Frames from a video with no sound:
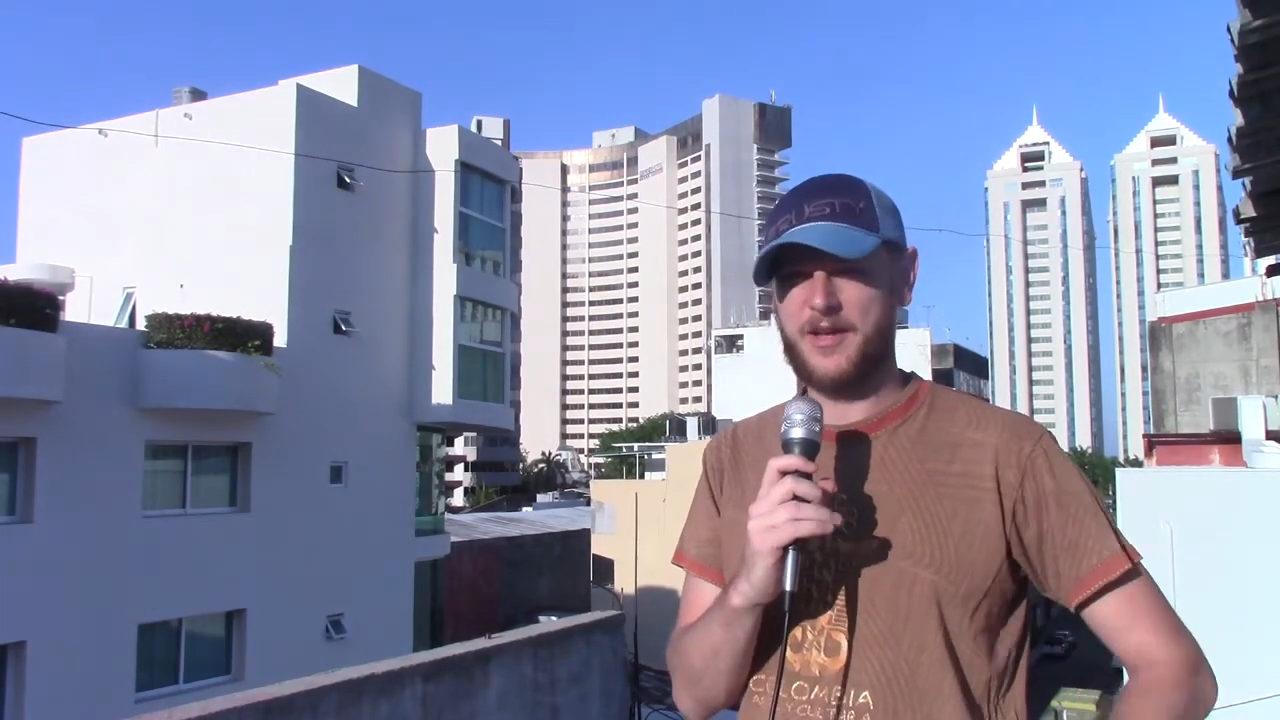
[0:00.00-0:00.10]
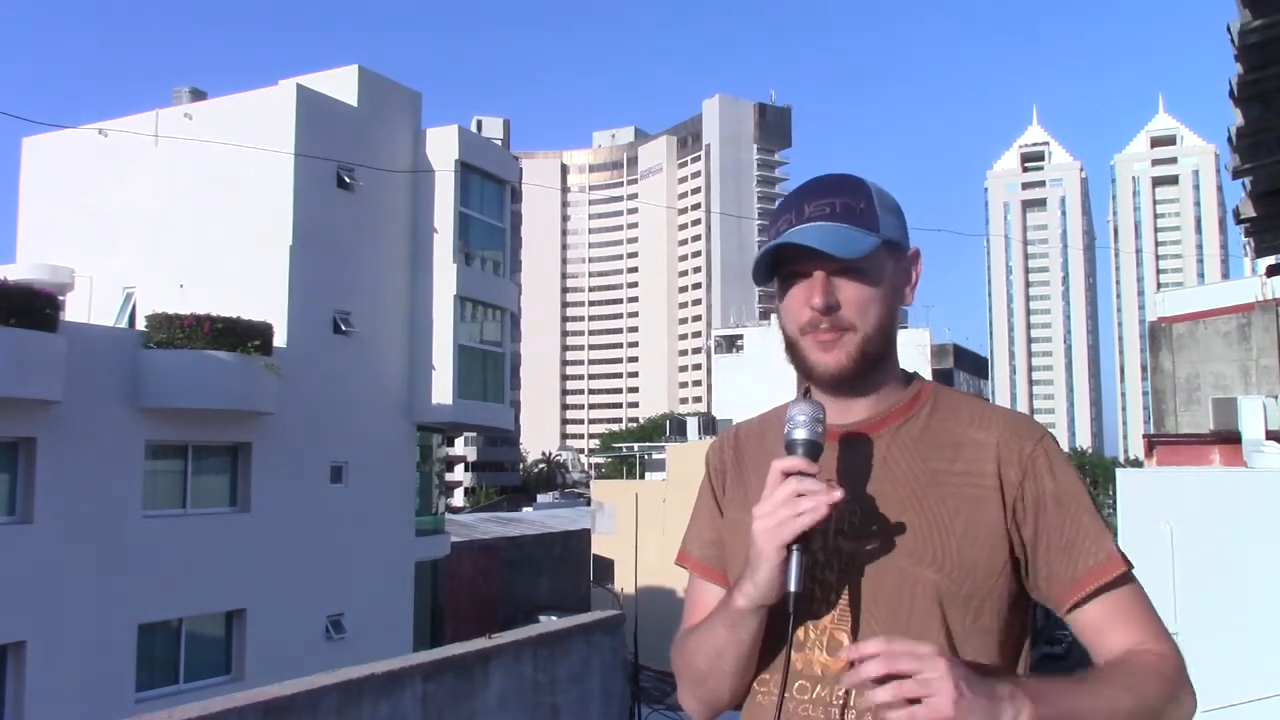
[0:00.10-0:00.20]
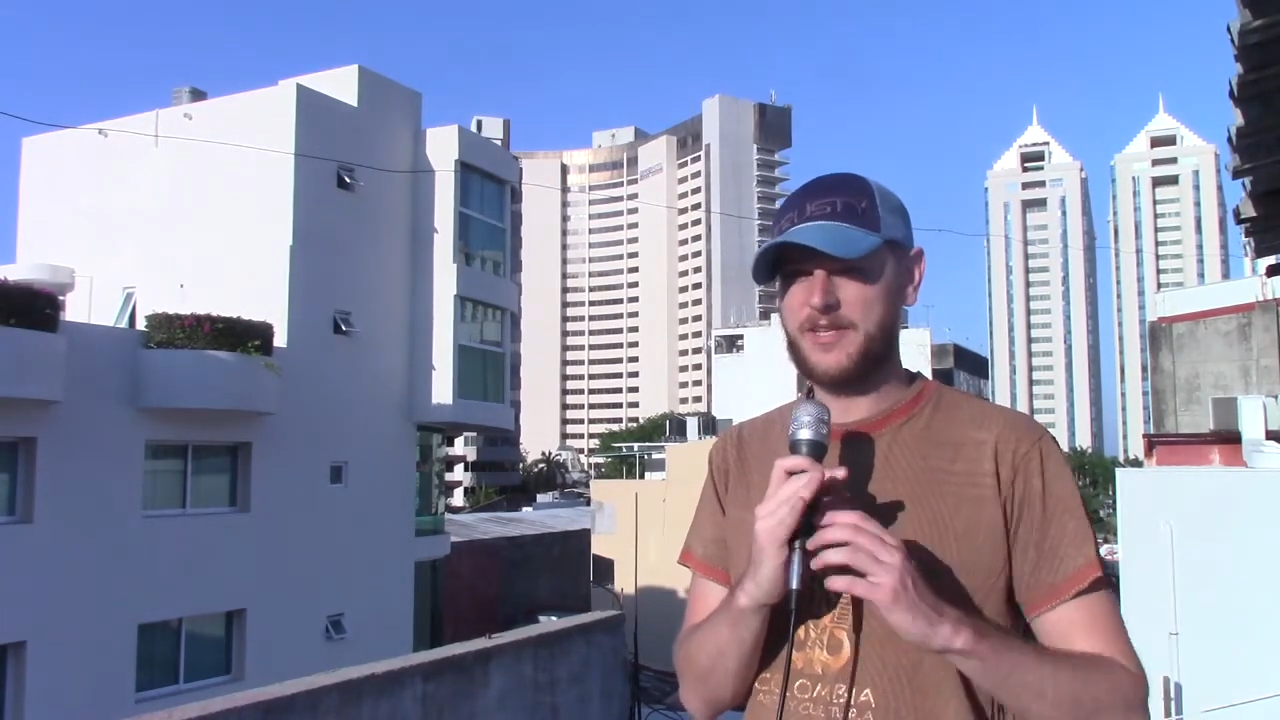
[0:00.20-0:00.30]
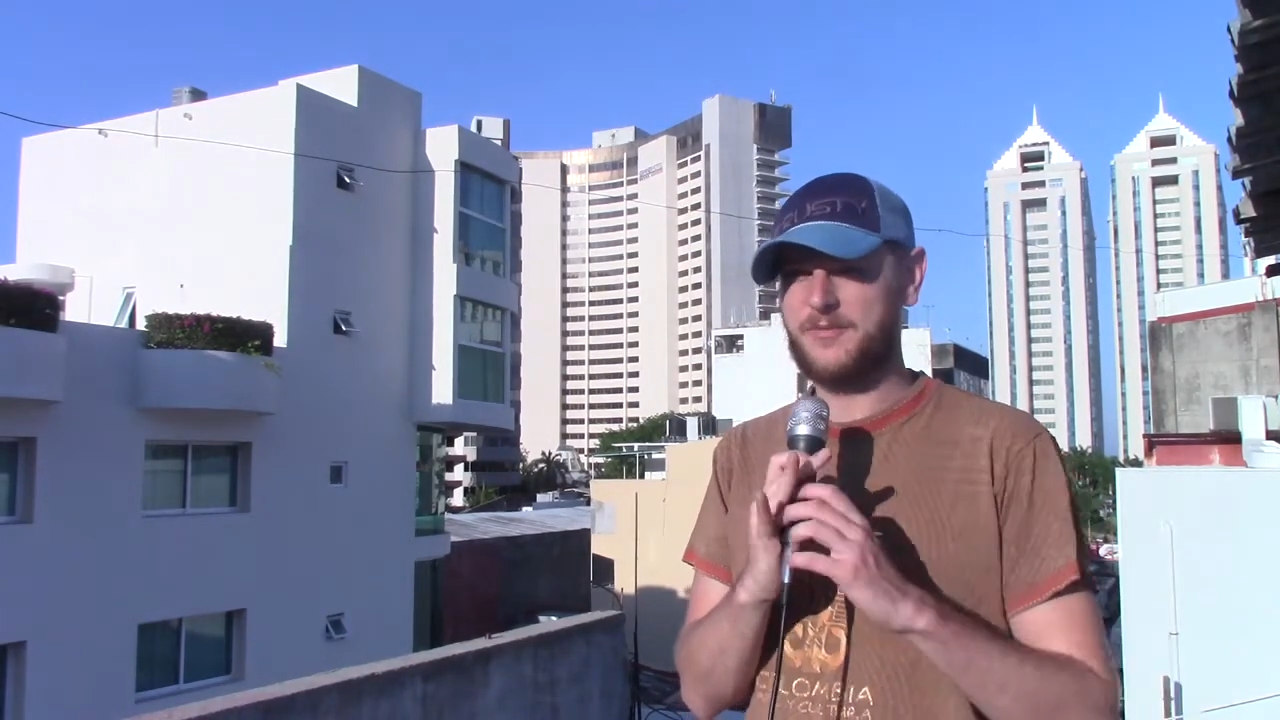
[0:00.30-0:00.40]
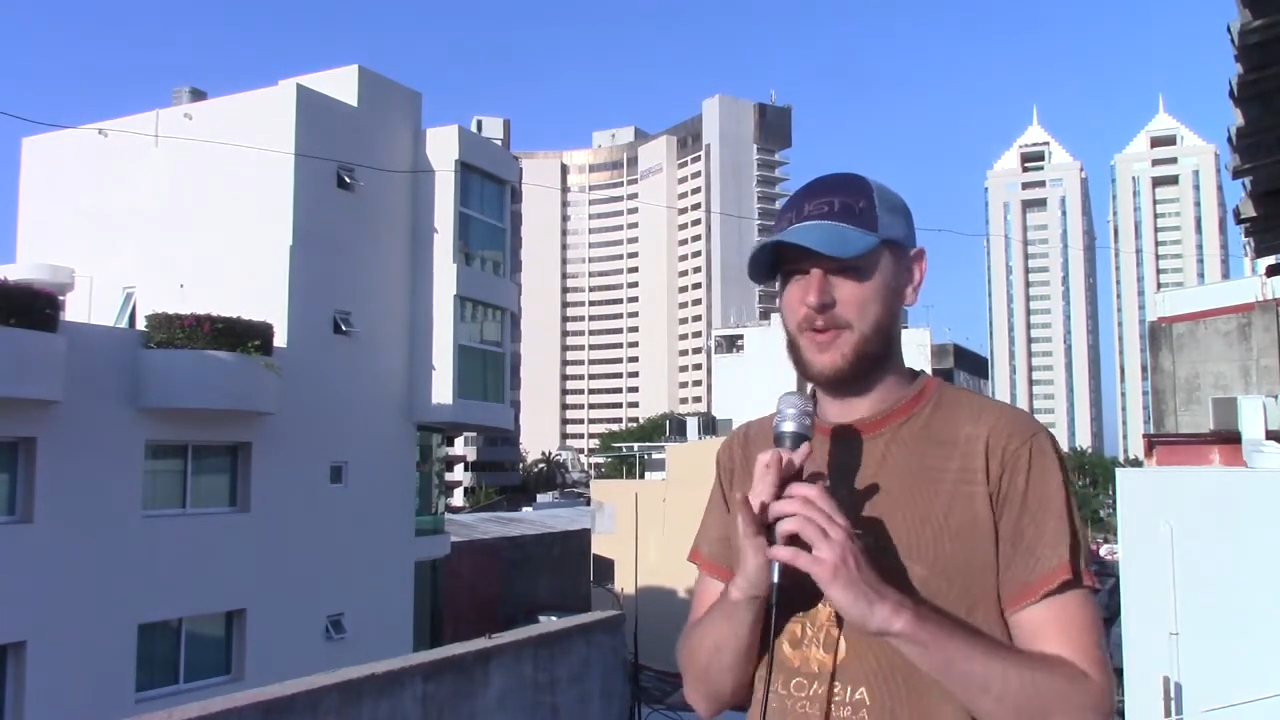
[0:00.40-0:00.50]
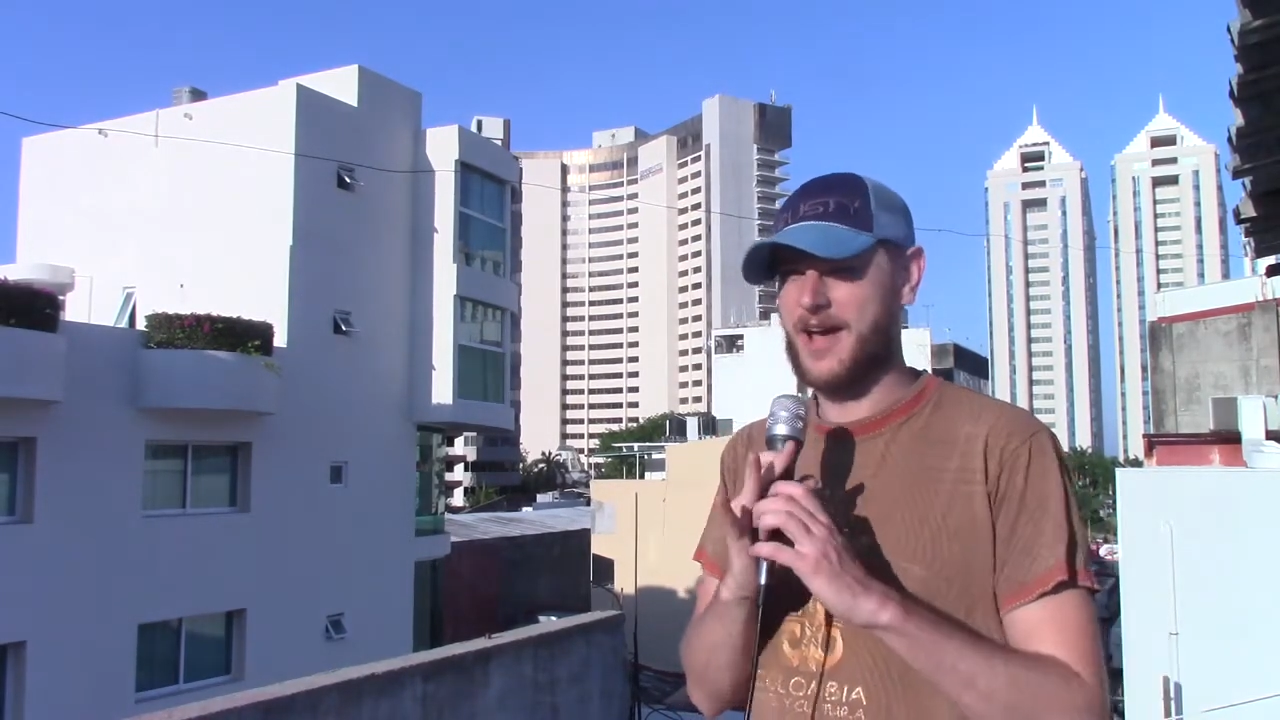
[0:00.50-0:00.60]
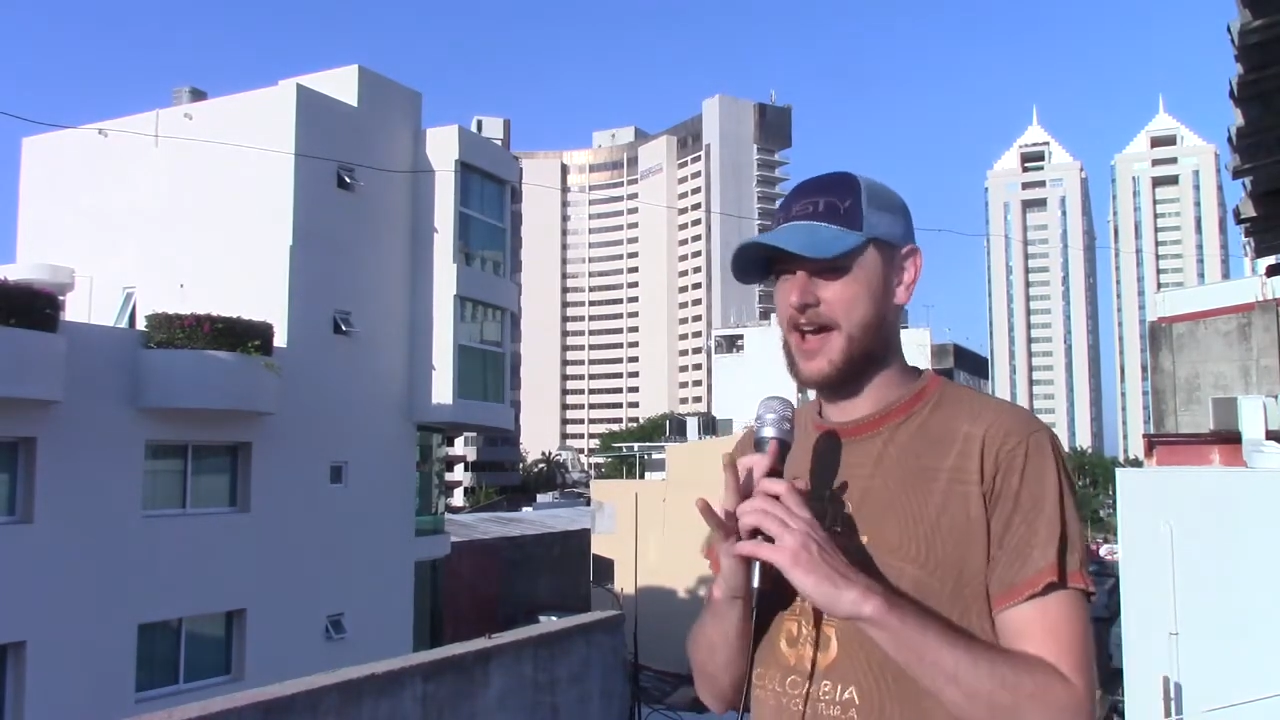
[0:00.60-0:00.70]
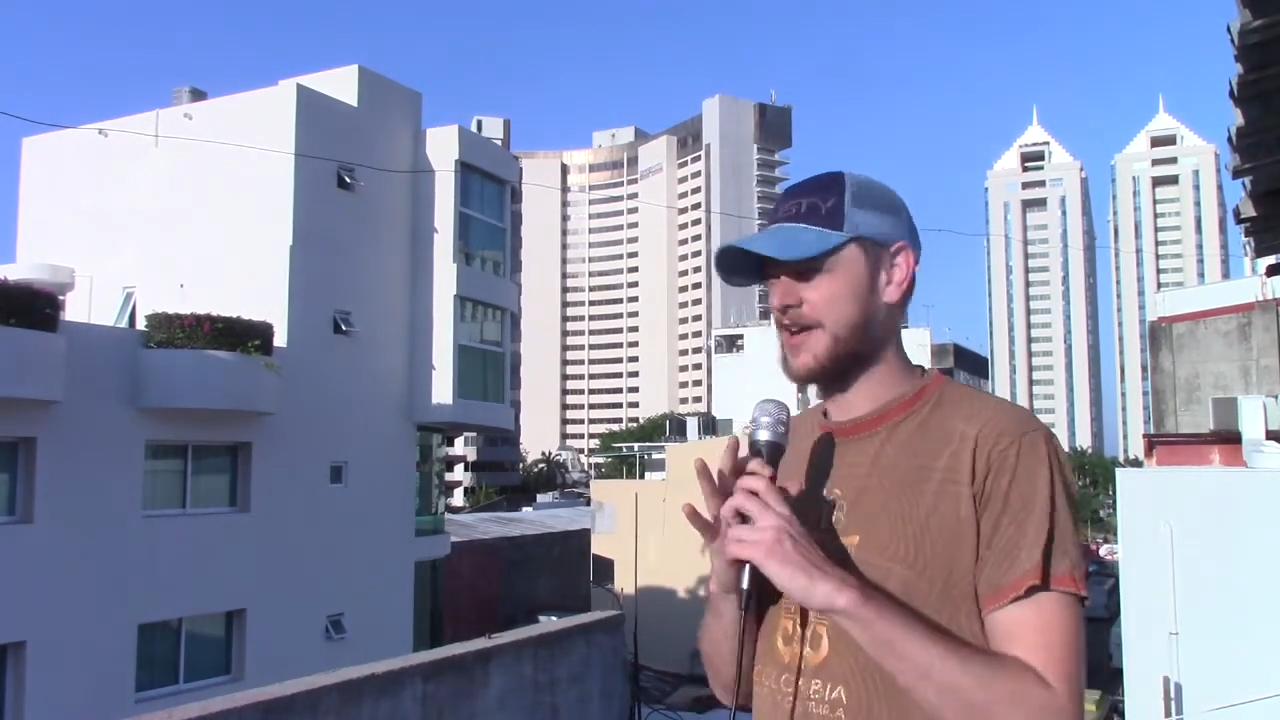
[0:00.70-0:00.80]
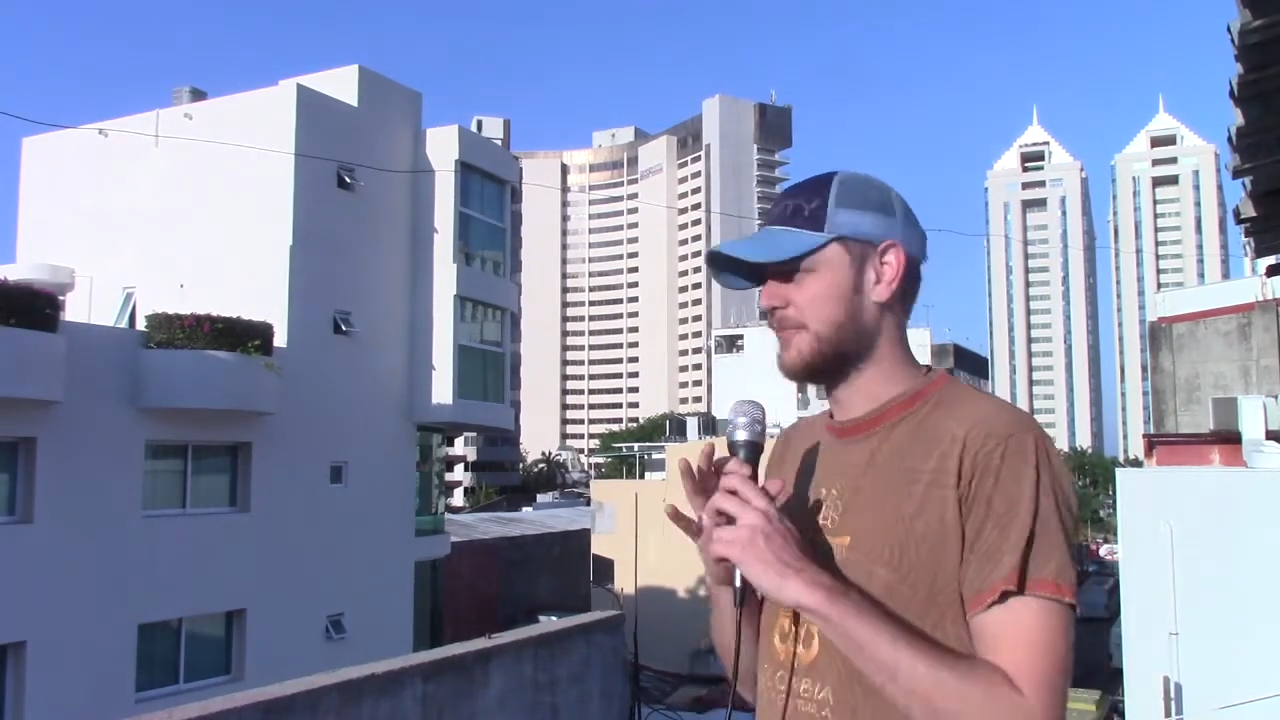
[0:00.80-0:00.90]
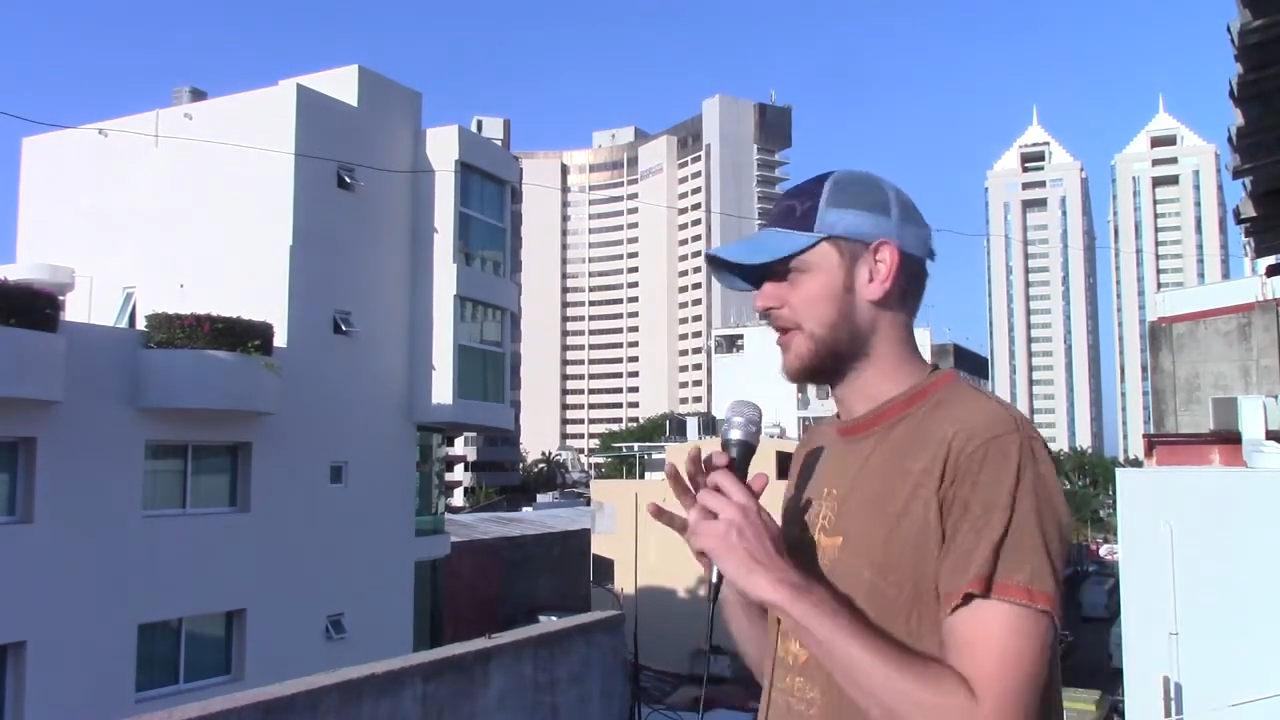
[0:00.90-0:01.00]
Picture behind